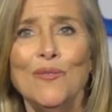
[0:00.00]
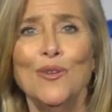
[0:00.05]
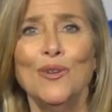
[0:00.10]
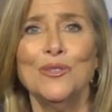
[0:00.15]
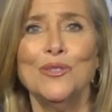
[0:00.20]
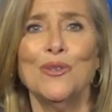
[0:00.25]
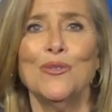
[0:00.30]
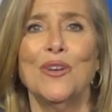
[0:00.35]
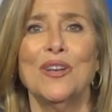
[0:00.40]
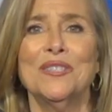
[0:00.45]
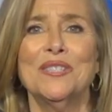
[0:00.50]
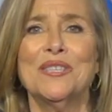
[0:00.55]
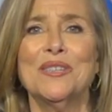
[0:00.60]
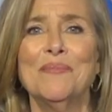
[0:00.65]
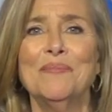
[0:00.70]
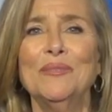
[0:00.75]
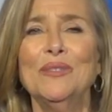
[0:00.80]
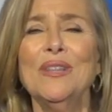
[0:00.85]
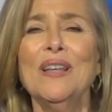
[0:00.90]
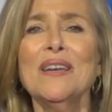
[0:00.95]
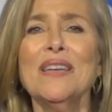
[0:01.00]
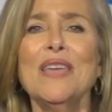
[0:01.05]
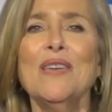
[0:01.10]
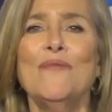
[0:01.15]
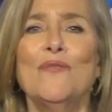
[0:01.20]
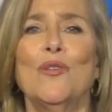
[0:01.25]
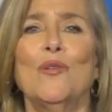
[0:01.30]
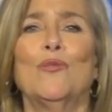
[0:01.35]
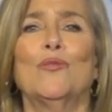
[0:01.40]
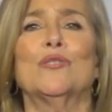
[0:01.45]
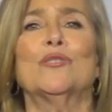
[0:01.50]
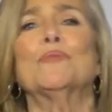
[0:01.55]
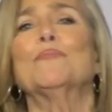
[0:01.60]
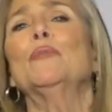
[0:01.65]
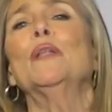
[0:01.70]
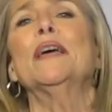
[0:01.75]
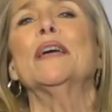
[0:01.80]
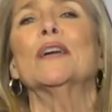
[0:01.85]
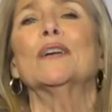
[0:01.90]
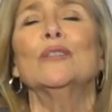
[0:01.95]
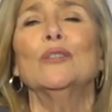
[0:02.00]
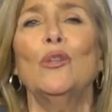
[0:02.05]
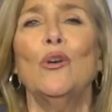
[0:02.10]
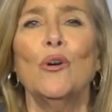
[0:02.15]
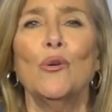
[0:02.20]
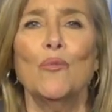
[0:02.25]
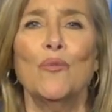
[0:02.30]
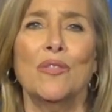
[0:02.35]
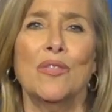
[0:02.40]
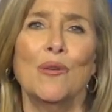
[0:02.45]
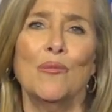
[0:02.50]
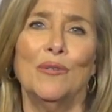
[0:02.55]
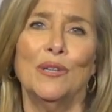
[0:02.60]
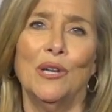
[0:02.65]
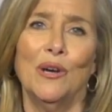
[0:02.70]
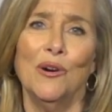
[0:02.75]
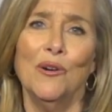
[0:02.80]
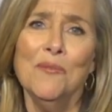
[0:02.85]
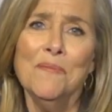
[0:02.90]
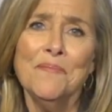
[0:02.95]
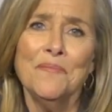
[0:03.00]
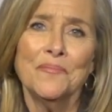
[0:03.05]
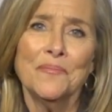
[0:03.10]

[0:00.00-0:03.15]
We've also got some lucky viewers playing along with you at home.